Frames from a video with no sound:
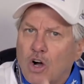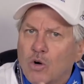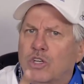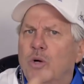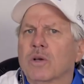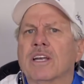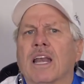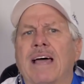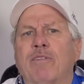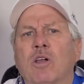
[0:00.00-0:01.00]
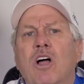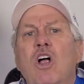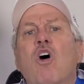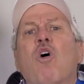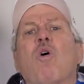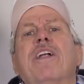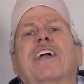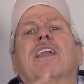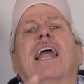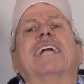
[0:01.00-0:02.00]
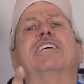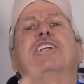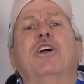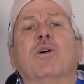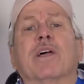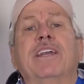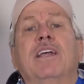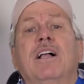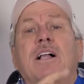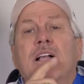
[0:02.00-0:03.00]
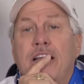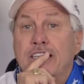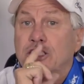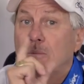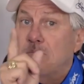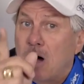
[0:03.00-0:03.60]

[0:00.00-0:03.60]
Low coolant level or neglected coolant is the